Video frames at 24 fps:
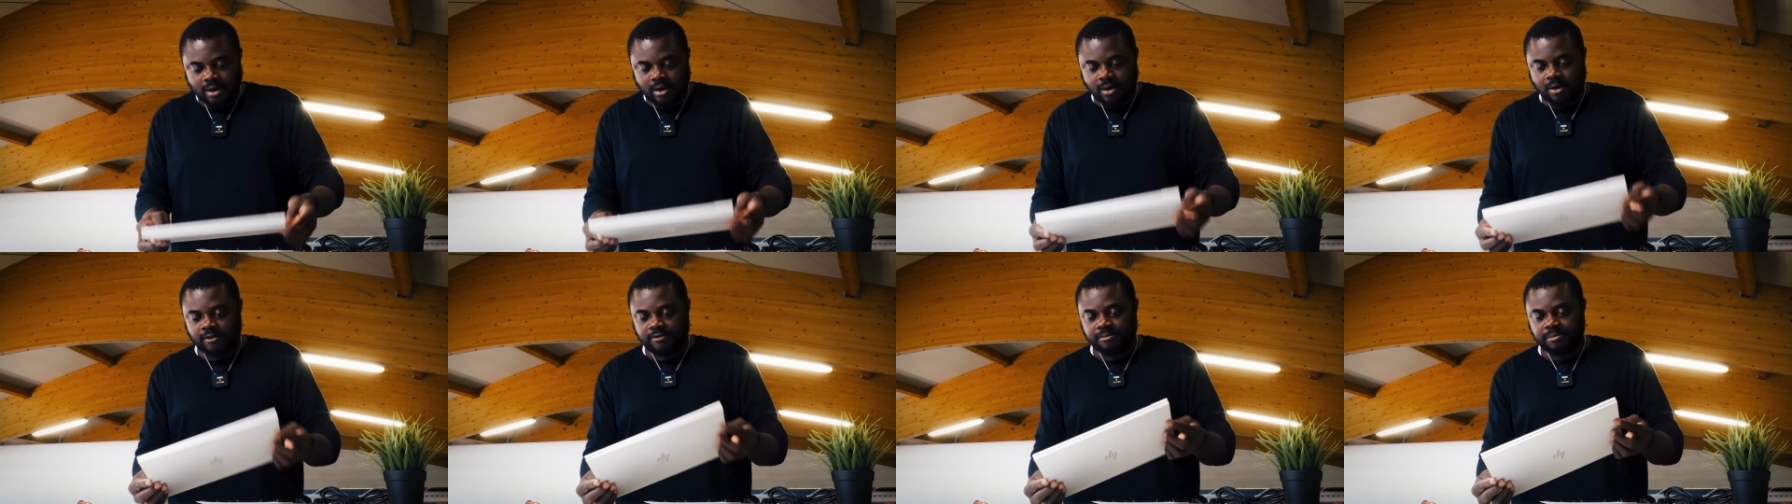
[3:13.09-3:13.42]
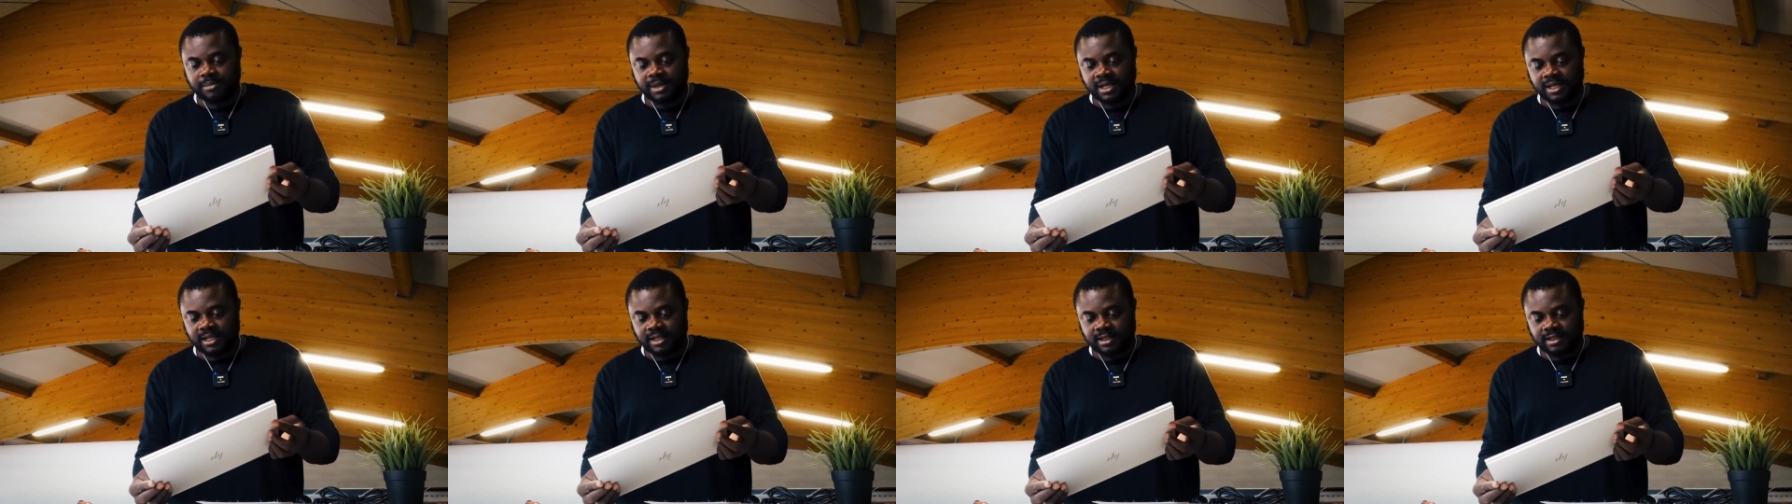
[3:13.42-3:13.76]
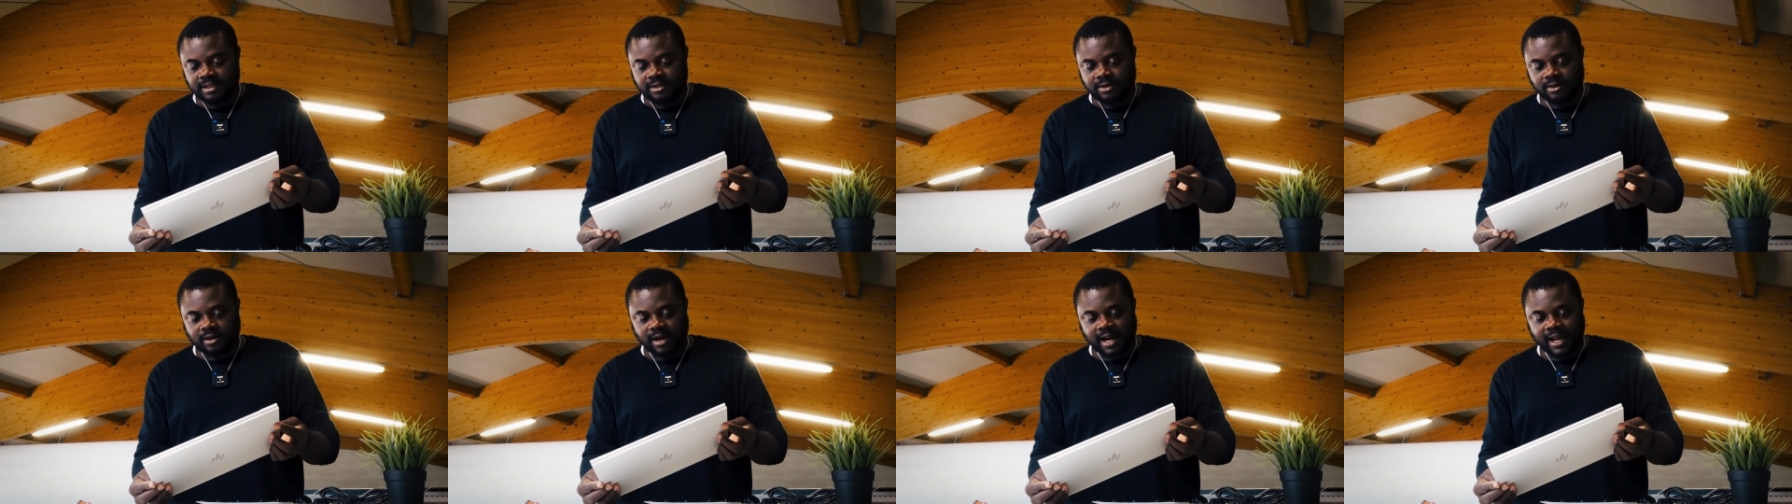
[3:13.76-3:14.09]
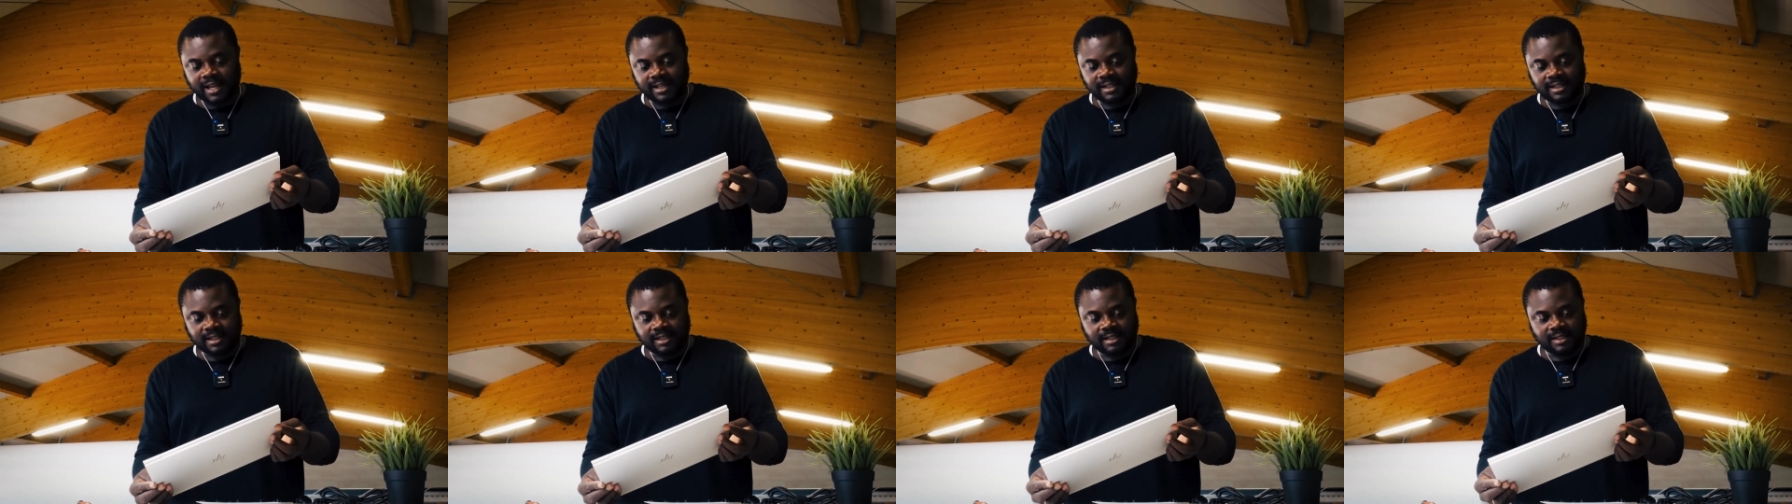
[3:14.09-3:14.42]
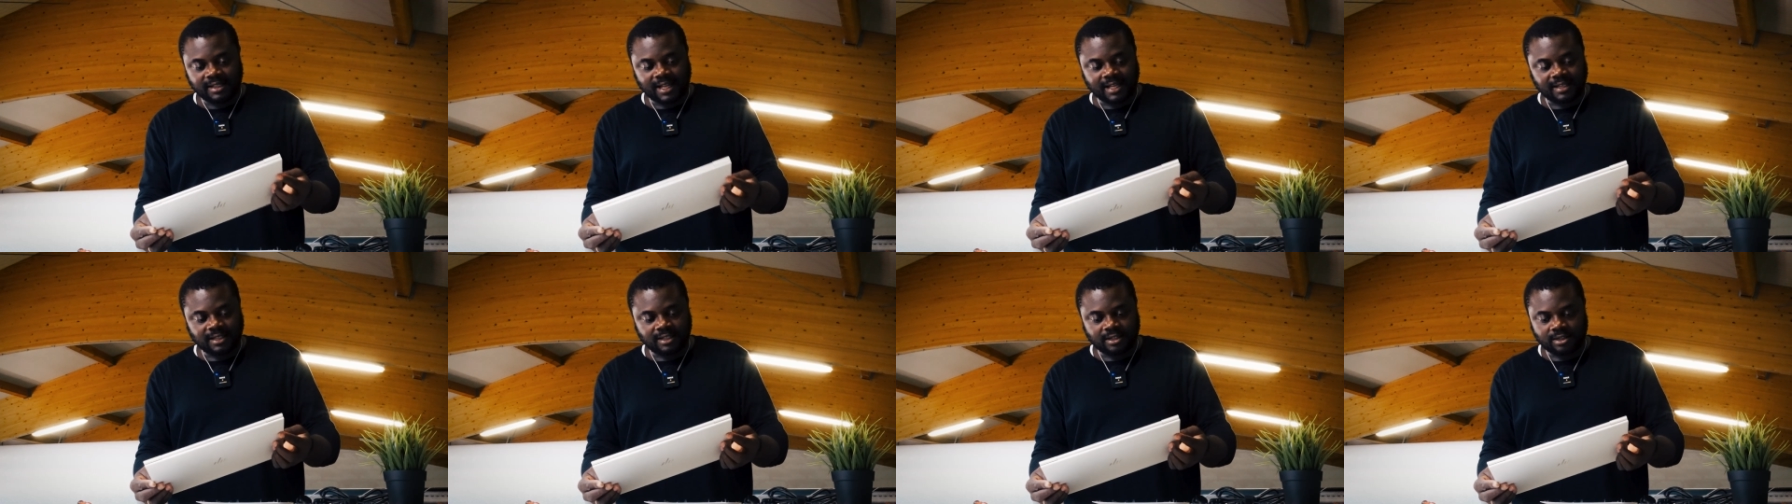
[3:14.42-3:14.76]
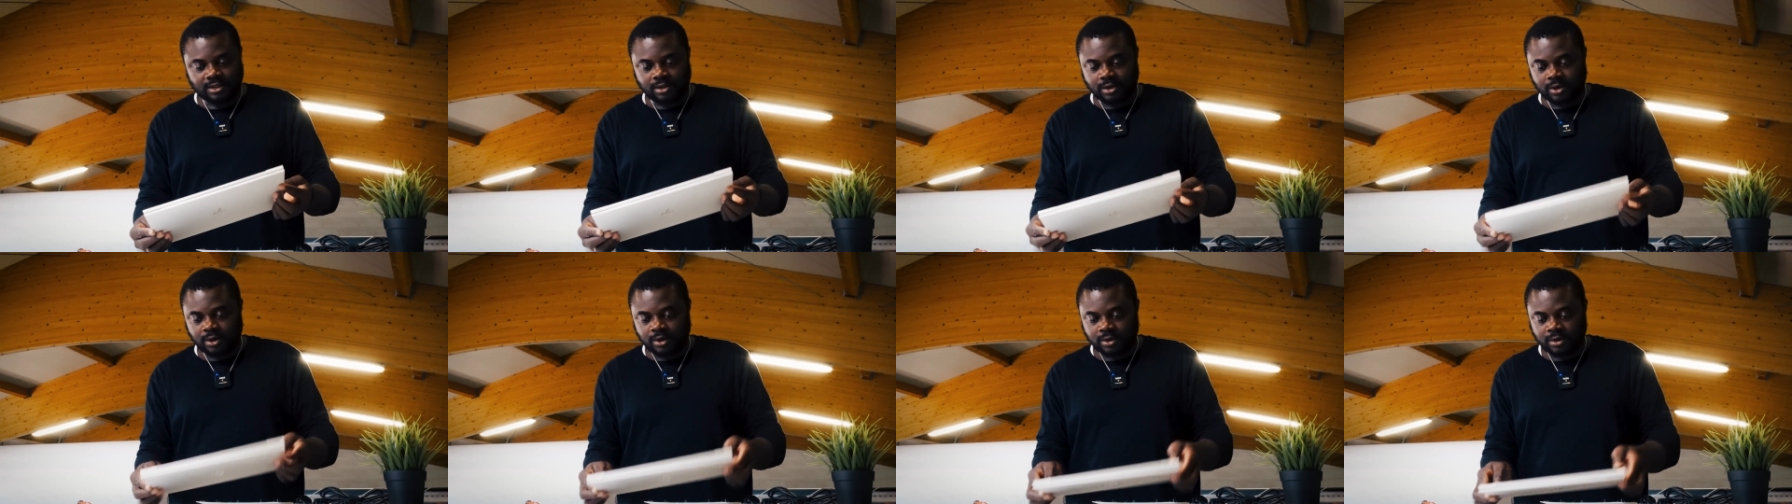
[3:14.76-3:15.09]
of minutes all right that is
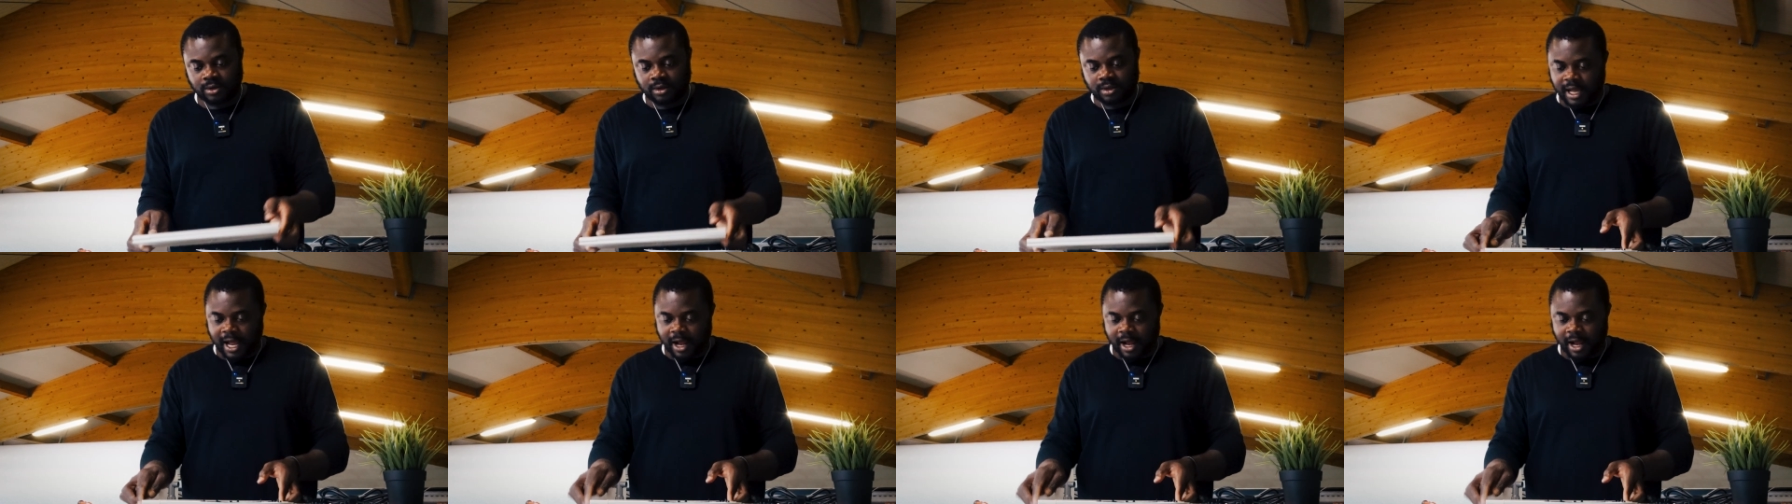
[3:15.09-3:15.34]
done